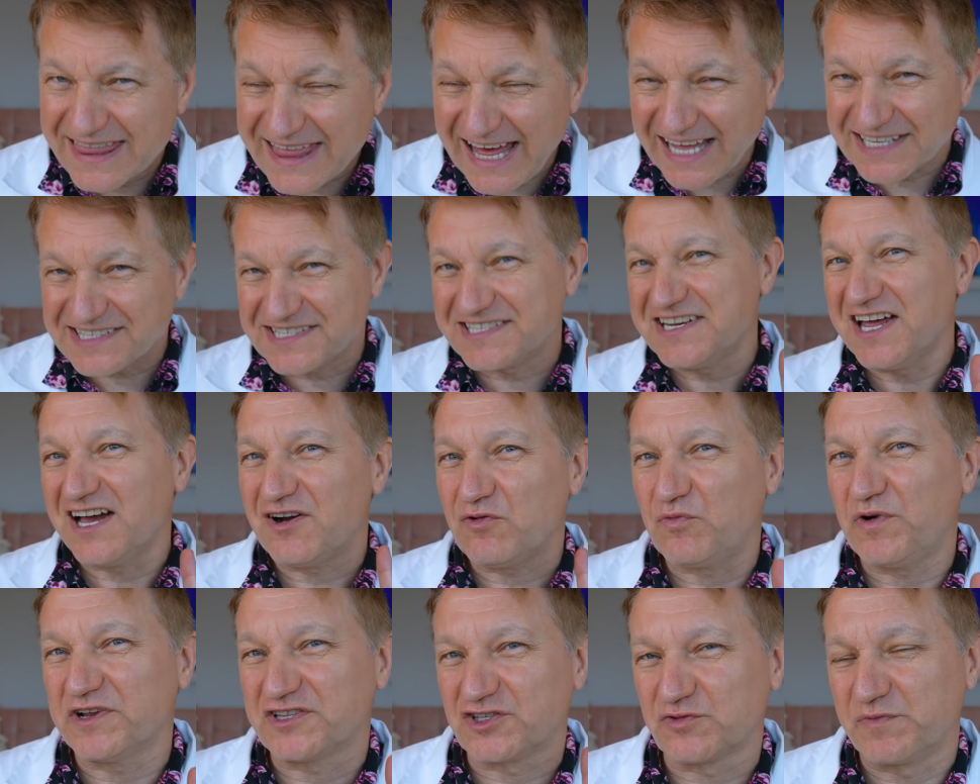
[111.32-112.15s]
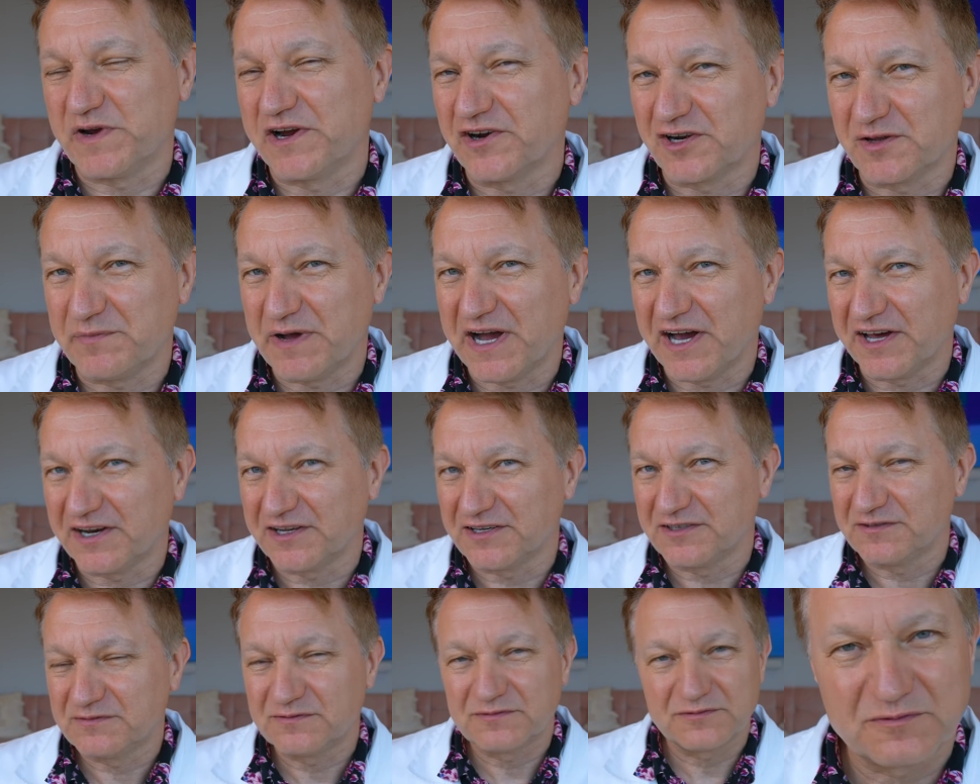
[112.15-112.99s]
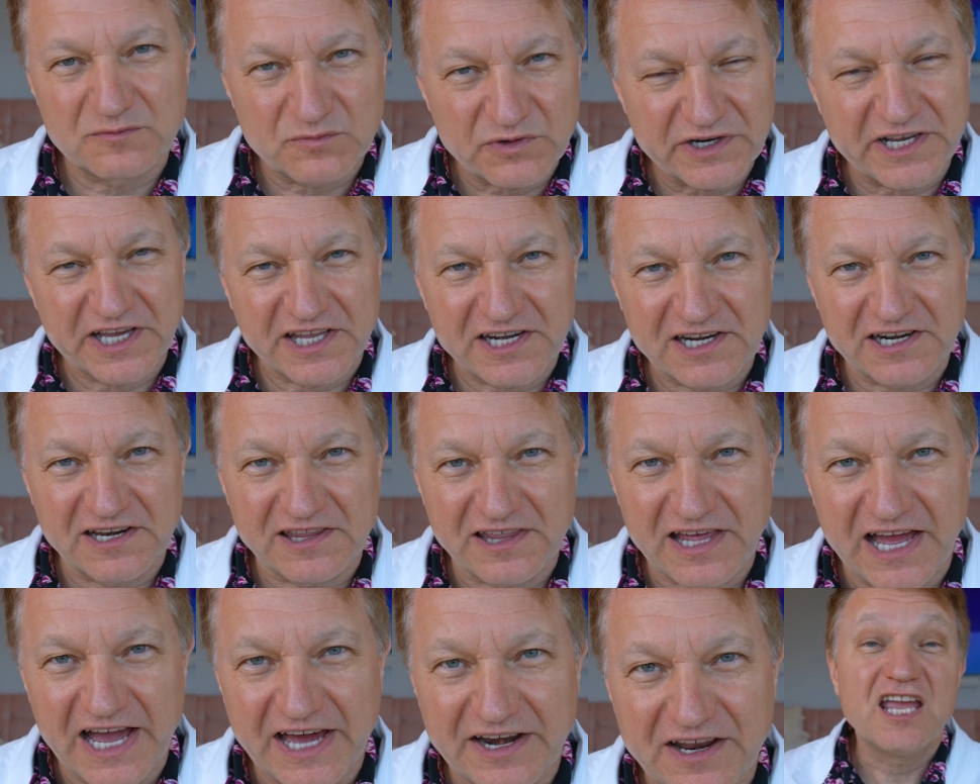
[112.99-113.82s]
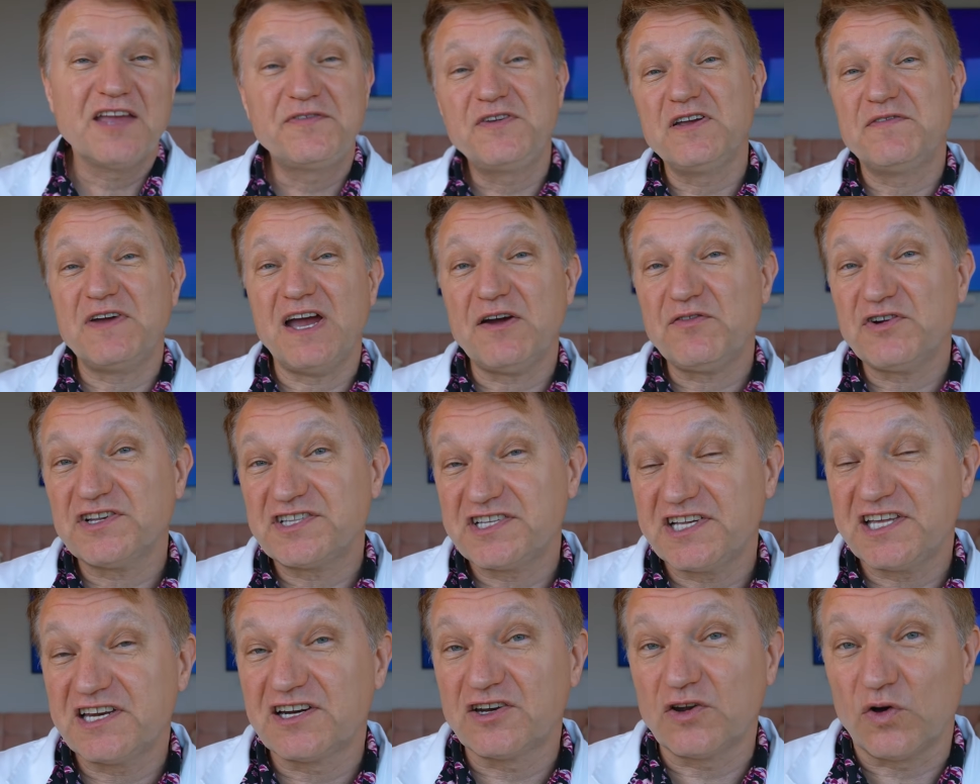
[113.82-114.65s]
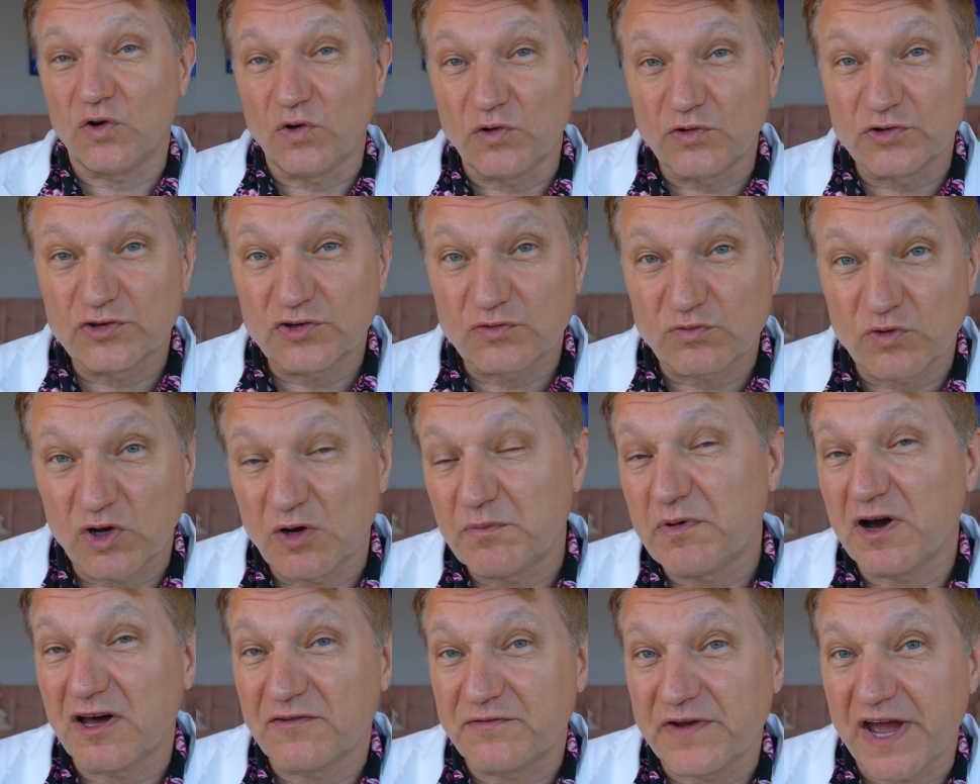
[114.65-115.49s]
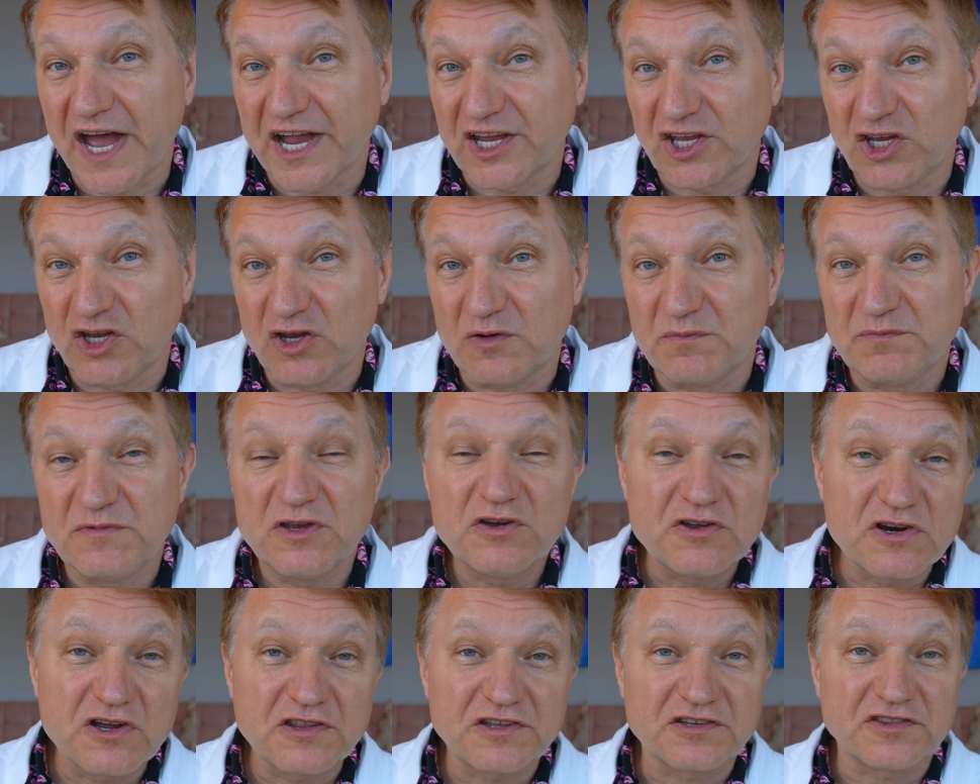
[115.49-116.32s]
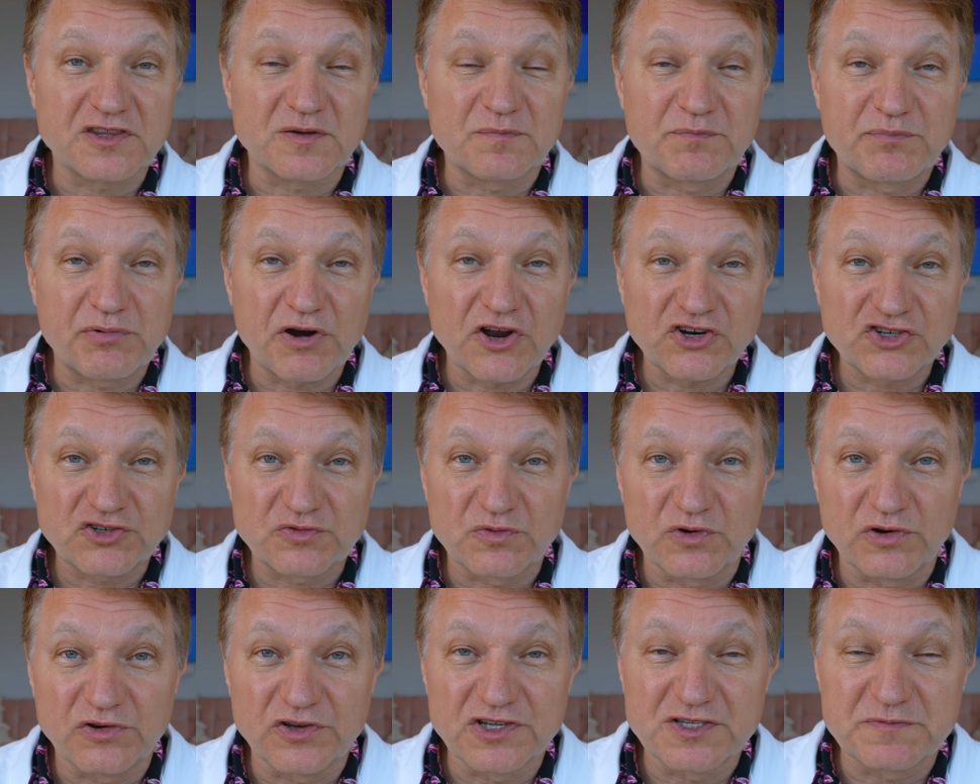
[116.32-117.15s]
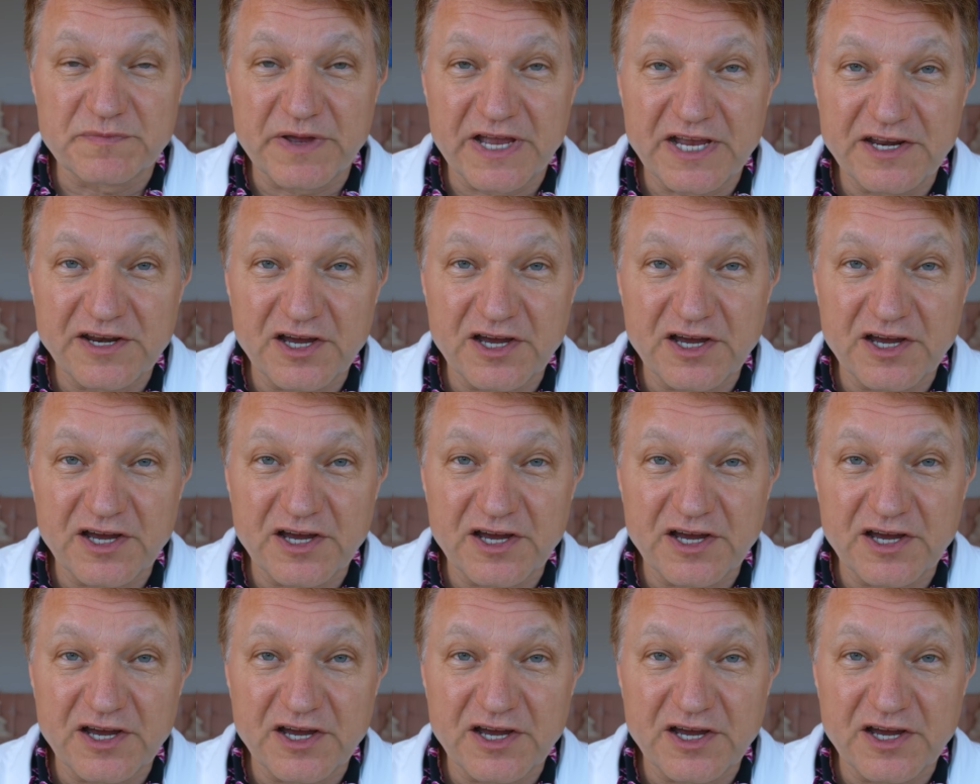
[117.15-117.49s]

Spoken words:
that's not what's weird about it. We're getting to that. If you've ever seen an older robot vacuum, you know that the brush roll is made